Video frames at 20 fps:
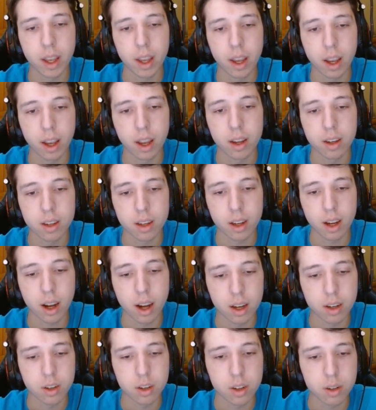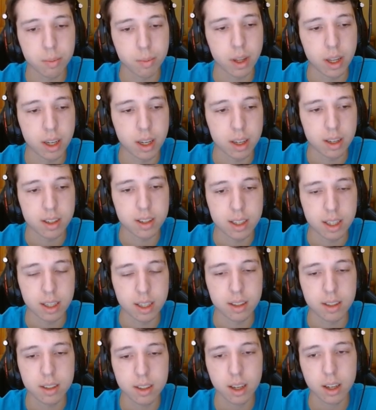and I just played
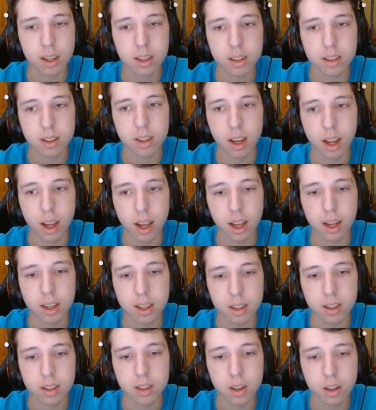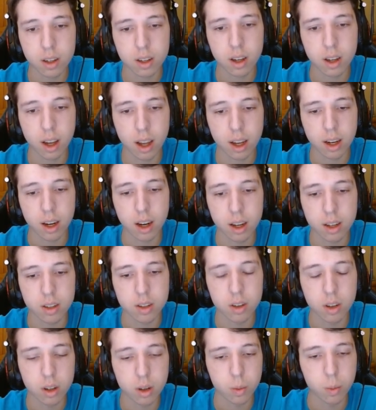d6 and he took, and I
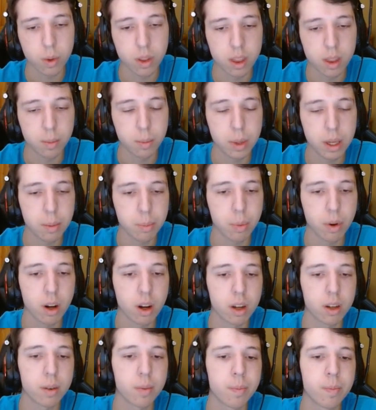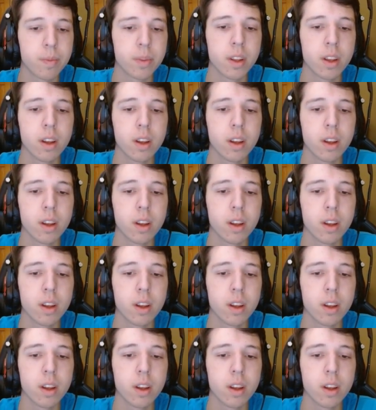took with the b pawn.